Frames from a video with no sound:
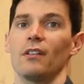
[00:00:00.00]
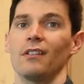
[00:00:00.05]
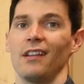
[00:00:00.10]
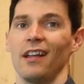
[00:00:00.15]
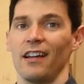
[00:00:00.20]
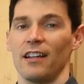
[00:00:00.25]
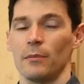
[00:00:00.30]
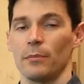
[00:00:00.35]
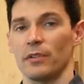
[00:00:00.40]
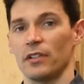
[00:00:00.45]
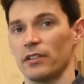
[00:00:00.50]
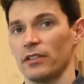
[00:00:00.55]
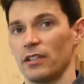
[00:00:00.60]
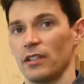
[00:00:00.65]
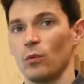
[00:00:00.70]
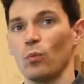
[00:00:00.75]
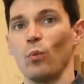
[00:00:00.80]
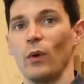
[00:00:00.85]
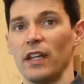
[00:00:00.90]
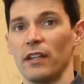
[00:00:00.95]
a
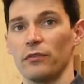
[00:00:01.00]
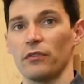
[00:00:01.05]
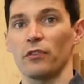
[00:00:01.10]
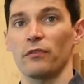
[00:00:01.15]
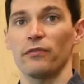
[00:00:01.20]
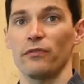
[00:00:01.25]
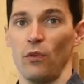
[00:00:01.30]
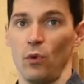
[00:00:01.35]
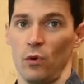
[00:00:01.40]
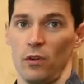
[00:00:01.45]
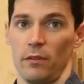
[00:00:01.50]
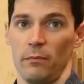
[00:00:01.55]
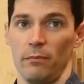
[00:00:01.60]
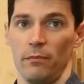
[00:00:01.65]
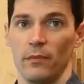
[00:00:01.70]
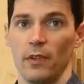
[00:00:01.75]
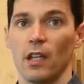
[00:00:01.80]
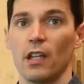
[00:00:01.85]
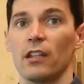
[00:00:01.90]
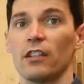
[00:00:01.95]
liability waiver form.
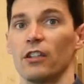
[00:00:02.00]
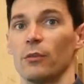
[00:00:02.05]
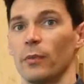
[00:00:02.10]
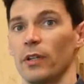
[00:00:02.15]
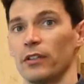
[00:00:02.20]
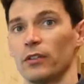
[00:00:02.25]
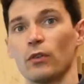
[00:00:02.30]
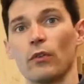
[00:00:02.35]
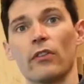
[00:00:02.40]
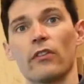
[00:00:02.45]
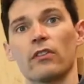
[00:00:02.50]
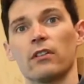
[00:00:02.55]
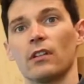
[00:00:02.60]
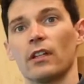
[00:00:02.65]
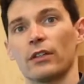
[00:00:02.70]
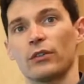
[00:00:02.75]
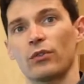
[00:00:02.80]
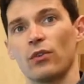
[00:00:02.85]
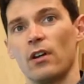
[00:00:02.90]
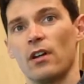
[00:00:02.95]
You may do this
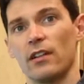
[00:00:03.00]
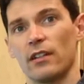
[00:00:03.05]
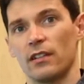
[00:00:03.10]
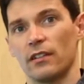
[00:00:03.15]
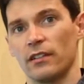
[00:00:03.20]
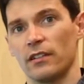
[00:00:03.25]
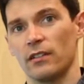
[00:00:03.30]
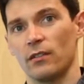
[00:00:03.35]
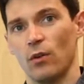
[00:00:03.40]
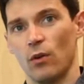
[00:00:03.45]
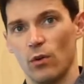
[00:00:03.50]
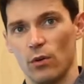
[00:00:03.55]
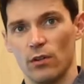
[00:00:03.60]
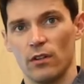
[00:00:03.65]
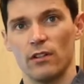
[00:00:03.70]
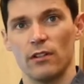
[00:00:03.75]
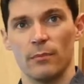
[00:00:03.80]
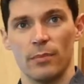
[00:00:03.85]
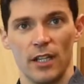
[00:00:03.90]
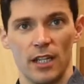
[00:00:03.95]
electronically or
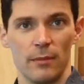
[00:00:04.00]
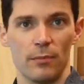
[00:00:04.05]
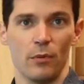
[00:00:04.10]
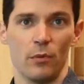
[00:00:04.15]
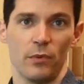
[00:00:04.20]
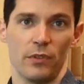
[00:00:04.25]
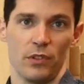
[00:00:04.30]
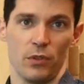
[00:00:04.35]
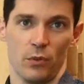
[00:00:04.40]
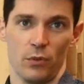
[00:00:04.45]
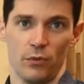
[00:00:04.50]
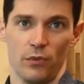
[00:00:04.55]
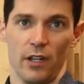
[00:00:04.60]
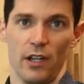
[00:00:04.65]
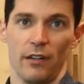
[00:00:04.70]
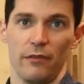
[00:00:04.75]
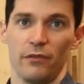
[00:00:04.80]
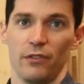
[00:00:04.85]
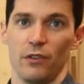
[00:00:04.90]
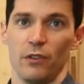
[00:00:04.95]
on paper when you
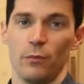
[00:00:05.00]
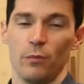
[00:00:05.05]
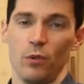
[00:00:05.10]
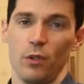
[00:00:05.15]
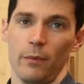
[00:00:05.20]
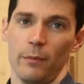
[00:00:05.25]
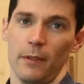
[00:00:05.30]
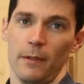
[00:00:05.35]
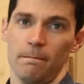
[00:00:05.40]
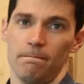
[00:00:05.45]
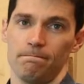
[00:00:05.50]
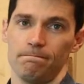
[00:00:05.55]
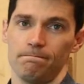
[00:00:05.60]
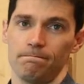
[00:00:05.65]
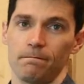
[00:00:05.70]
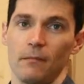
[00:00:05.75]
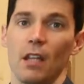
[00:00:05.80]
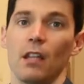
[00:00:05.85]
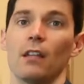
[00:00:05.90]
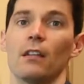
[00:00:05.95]
arrive for your appointment.
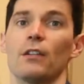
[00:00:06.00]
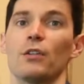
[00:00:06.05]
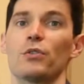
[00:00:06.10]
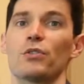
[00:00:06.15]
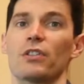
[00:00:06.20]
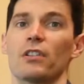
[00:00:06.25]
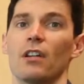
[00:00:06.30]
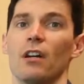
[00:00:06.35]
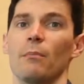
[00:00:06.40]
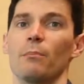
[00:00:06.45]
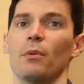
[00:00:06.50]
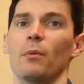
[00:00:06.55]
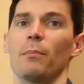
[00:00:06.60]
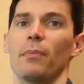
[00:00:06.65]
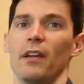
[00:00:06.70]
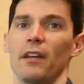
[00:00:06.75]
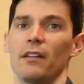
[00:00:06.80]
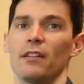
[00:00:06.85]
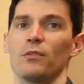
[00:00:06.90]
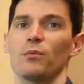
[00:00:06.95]
You should come
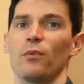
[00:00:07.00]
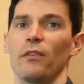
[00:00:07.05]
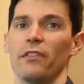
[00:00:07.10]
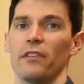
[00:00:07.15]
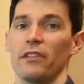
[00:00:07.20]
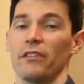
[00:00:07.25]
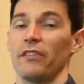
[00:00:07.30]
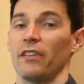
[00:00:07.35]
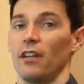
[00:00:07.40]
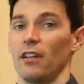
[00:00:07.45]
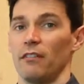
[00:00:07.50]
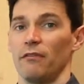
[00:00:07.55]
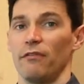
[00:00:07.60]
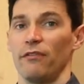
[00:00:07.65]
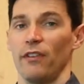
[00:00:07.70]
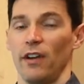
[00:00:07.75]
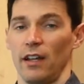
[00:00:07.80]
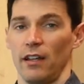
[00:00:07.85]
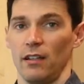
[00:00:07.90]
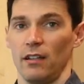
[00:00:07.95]
prepared with a design
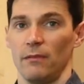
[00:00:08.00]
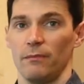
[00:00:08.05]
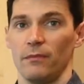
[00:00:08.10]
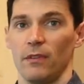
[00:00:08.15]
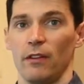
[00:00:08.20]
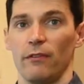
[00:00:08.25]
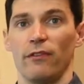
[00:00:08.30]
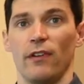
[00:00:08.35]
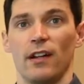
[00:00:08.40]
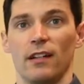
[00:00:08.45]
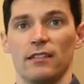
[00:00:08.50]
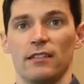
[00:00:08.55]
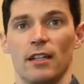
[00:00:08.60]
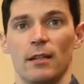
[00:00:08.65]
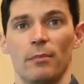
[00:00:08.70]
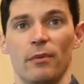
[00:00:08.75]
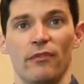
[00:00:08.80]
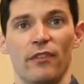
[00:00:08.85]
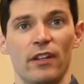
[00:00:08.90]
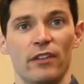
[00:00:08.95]
file. A file
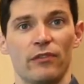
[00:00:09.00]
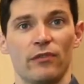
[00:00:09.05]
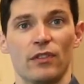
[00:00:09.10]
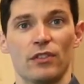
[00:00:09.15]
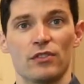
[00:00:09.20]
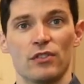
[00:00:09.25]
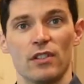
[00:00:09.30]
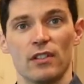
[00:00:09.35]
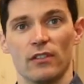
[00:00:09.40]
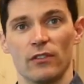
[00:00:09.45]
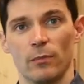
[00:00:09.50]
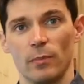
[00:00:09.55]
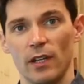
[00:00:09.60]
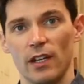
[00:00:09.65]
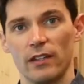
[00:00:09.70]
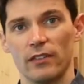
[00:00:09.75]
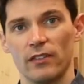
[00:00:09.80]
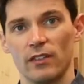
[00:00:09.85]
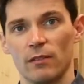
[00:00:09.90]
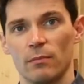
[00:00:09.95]
type of SVG is
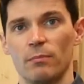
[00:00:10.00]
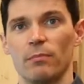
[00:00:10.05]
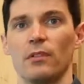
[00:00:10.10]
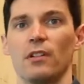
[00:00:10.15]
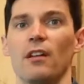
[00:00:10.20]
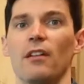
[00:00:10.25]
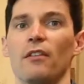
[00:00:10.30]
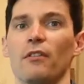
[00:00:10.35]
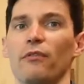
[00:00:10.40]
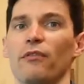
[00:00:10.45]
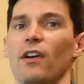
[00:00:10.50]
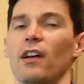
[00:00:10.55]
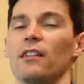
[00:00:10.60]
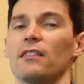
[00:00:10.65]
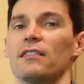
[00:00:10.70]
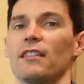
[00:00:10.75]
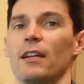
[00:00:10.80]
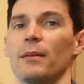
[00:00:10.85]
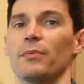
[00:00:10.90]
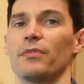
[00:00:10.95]
best, but other file
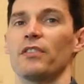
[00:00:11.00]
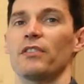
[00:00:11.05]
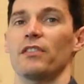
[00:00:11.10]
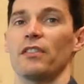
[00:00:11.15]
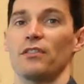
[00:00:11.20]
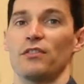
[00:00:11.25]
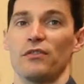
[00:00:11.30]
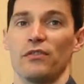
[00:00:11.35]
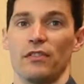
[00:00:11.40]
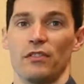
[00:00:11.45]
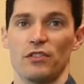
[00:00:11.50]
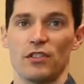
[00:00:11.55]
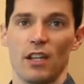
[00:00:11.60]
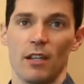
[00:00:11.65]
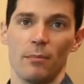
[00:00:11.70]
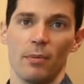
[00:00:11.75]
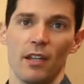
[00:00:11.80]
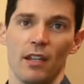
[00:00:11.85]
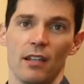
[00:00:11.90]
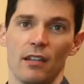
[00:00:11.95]
types such as a
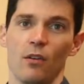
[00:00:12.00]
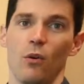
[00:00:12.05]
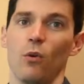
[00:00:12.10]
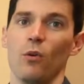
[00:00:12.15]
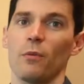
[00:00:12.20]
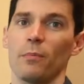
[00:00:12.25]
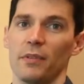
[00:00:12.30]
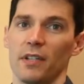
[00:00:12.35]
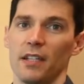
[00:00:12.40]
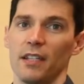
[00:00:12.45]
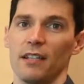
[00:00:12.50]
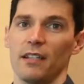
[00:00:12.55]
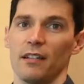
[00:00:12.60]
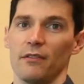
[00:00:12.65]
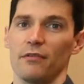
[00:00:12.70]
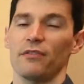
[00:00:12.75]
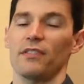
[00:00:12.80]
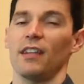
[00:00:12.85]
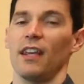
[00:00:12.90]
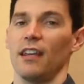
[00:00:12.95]
JPEG or
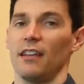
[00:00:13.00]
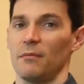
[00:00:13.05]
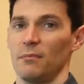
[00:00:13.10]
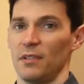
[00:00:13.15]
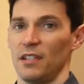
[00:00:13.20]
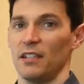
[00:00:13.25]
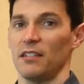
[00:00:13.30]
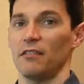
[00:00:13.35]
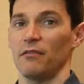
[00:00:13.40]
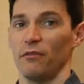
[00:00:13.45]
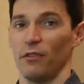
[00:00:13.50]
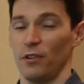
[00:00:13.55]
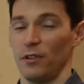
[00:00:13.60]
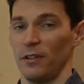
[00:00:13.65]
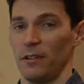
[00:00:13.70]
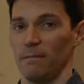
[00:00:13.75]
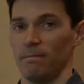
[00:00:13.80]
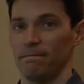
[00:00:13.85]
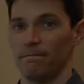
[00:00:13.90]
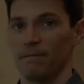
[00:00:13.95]
PDF can be
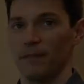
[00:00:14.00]
converted.